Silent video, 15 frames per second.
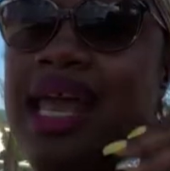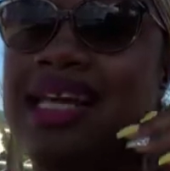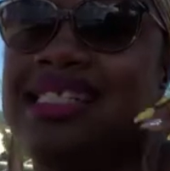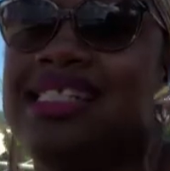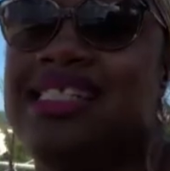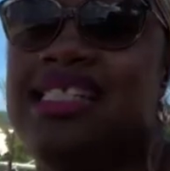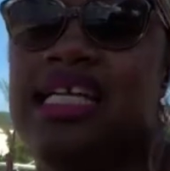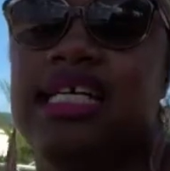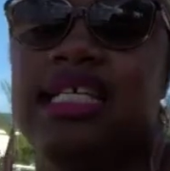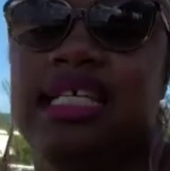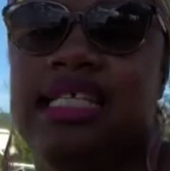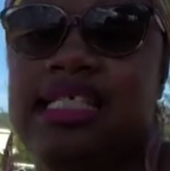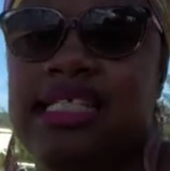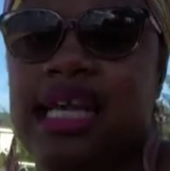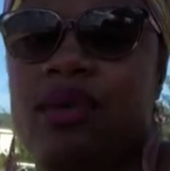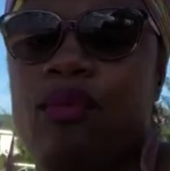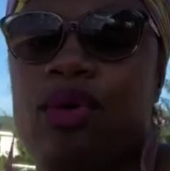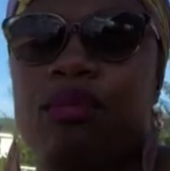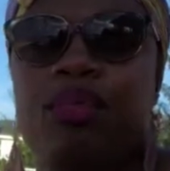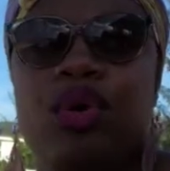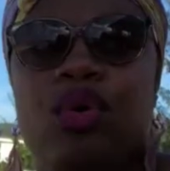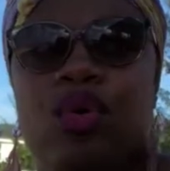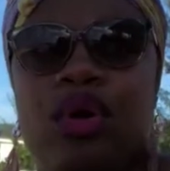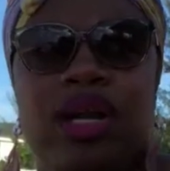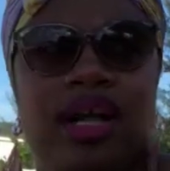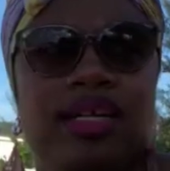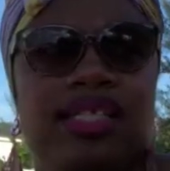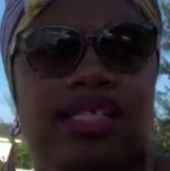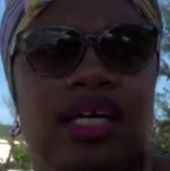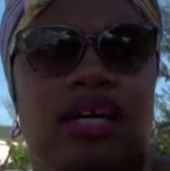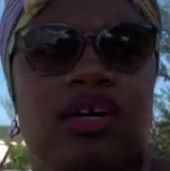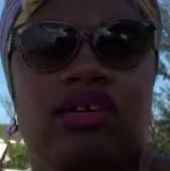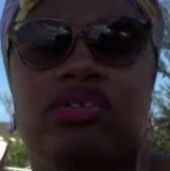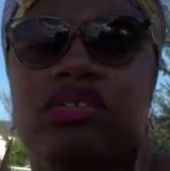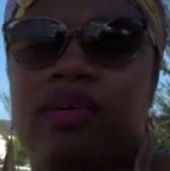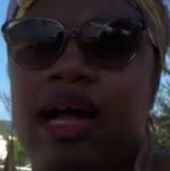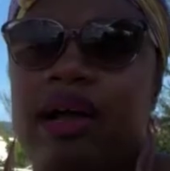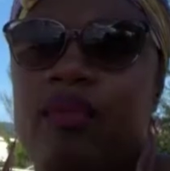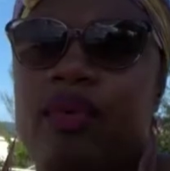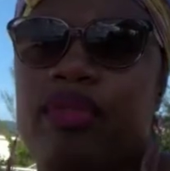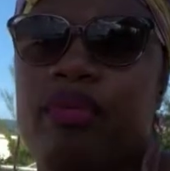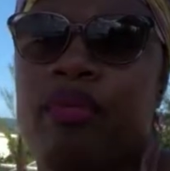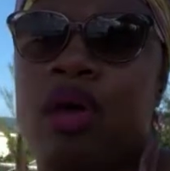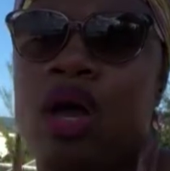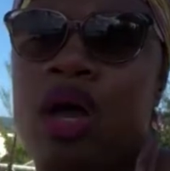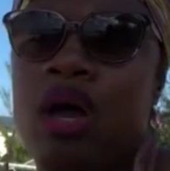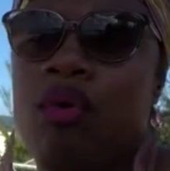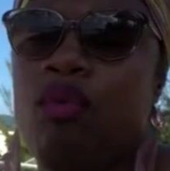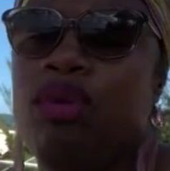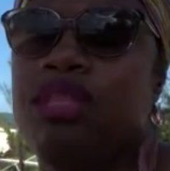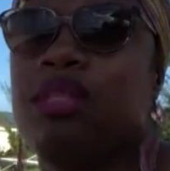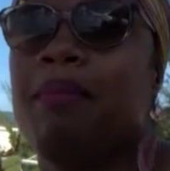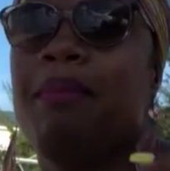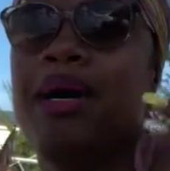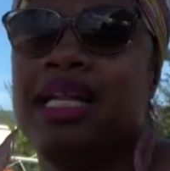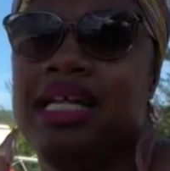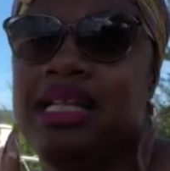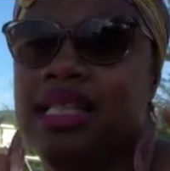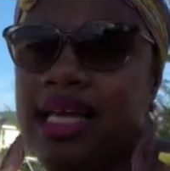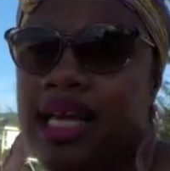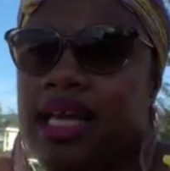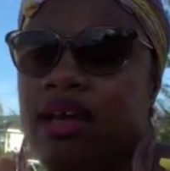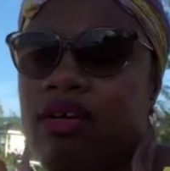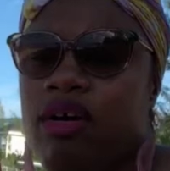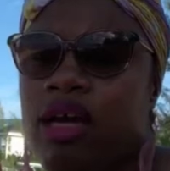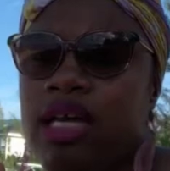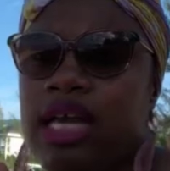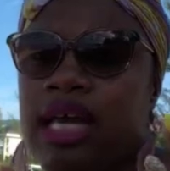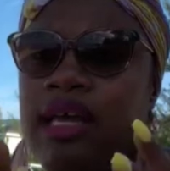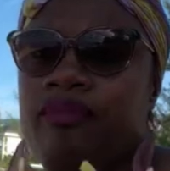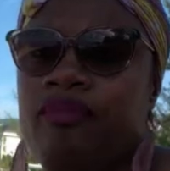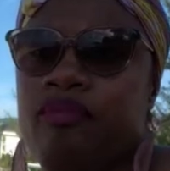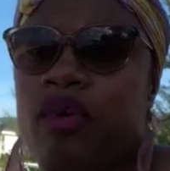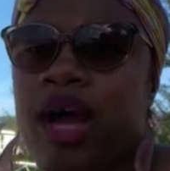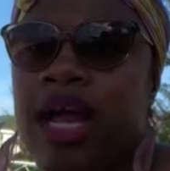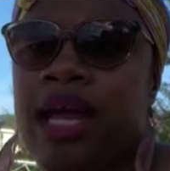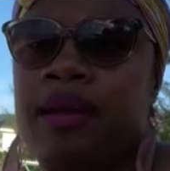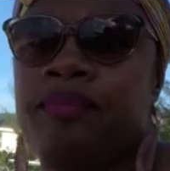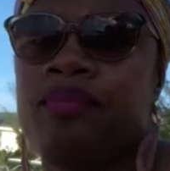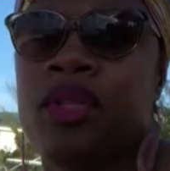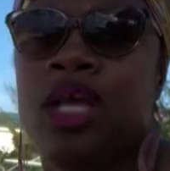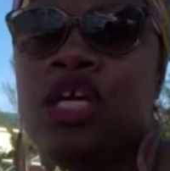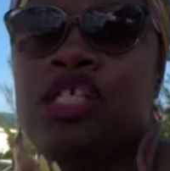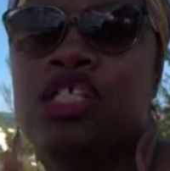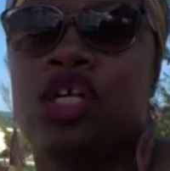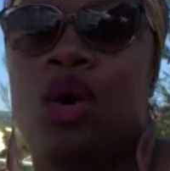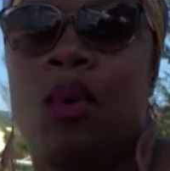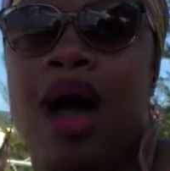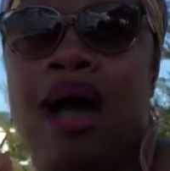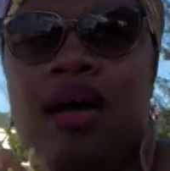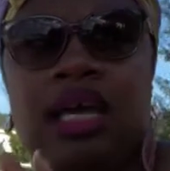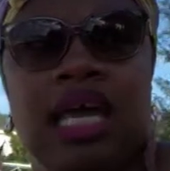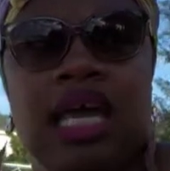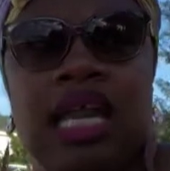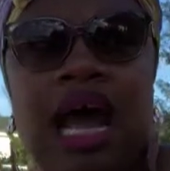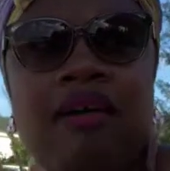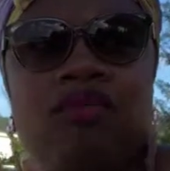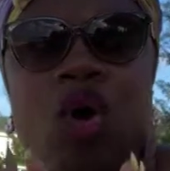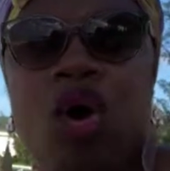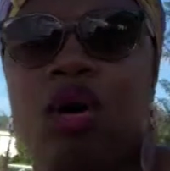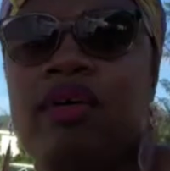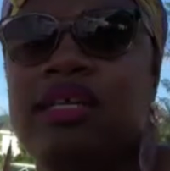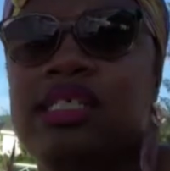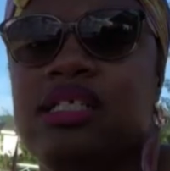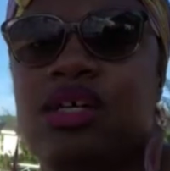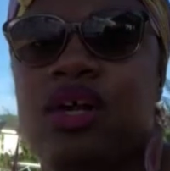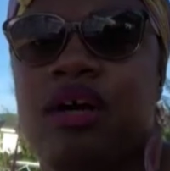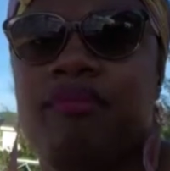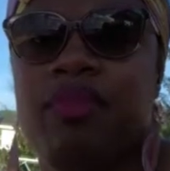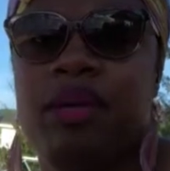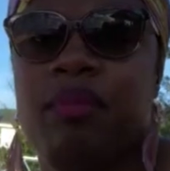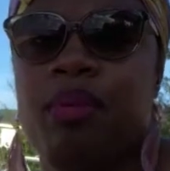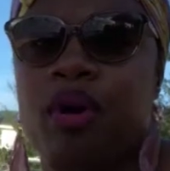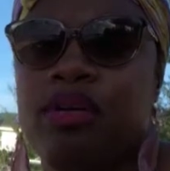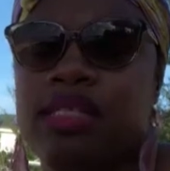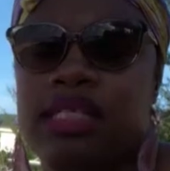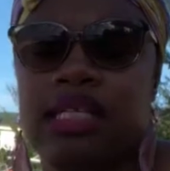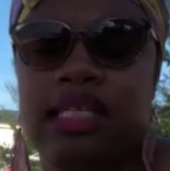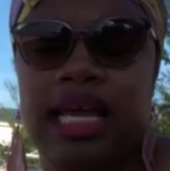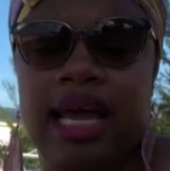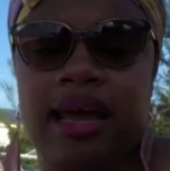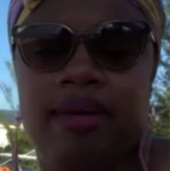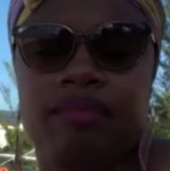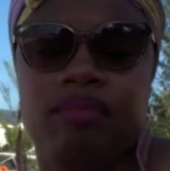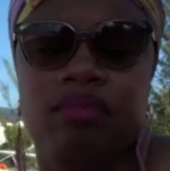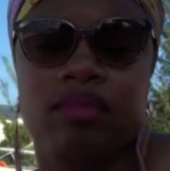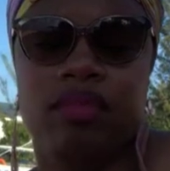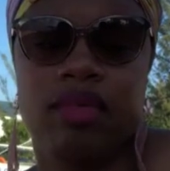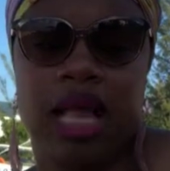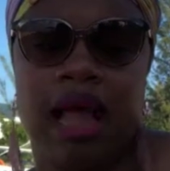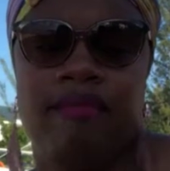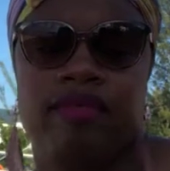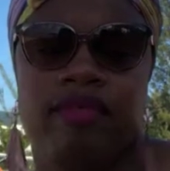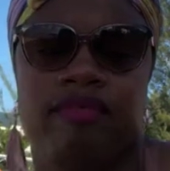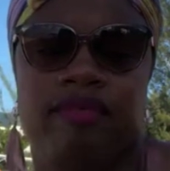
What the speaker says: like ceilings that we put on ourselves, right, with the money thing, again, right? So again, I've always, I've been a person that I've